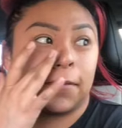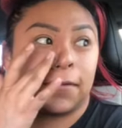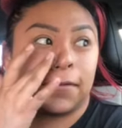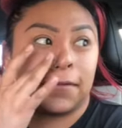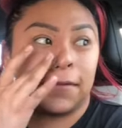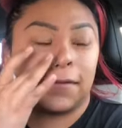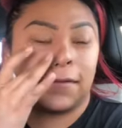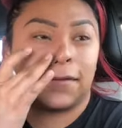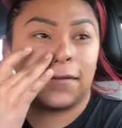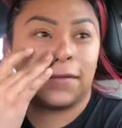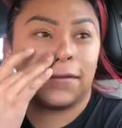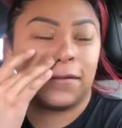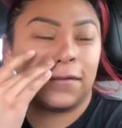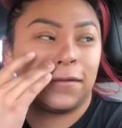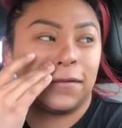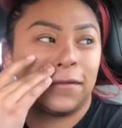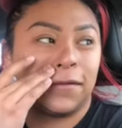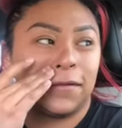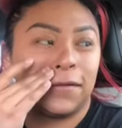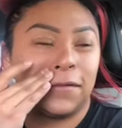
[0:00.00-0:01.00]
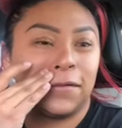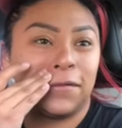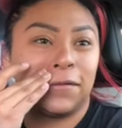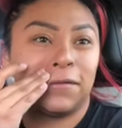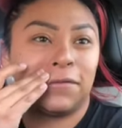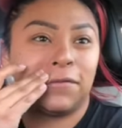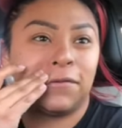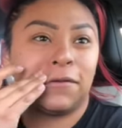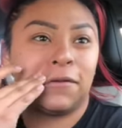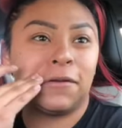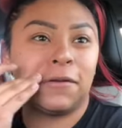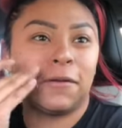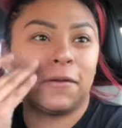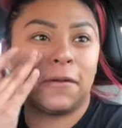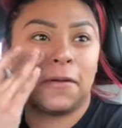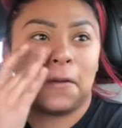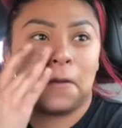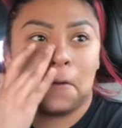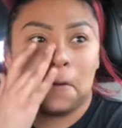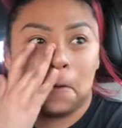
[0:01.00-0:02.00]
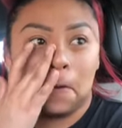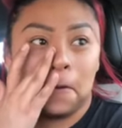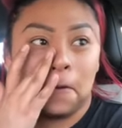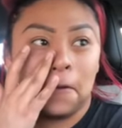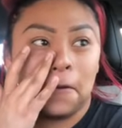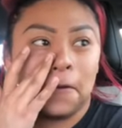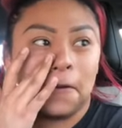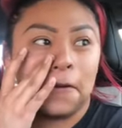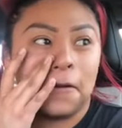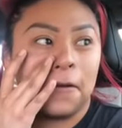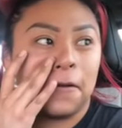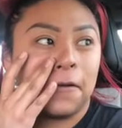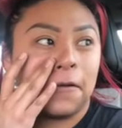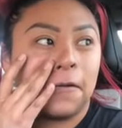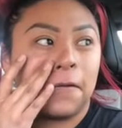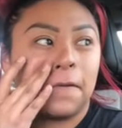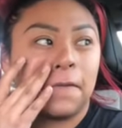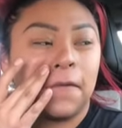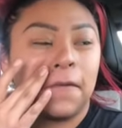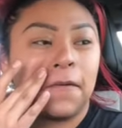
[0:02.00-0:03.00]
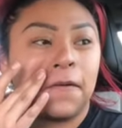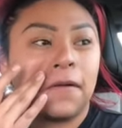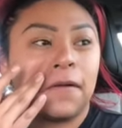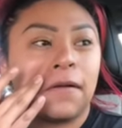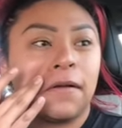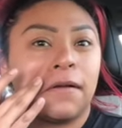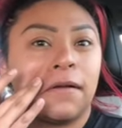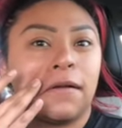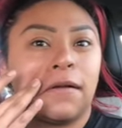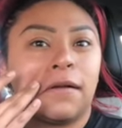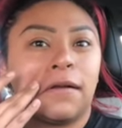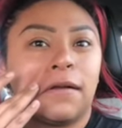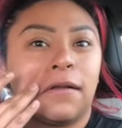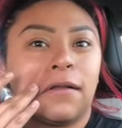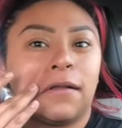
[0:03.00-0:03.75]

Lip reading: (silence)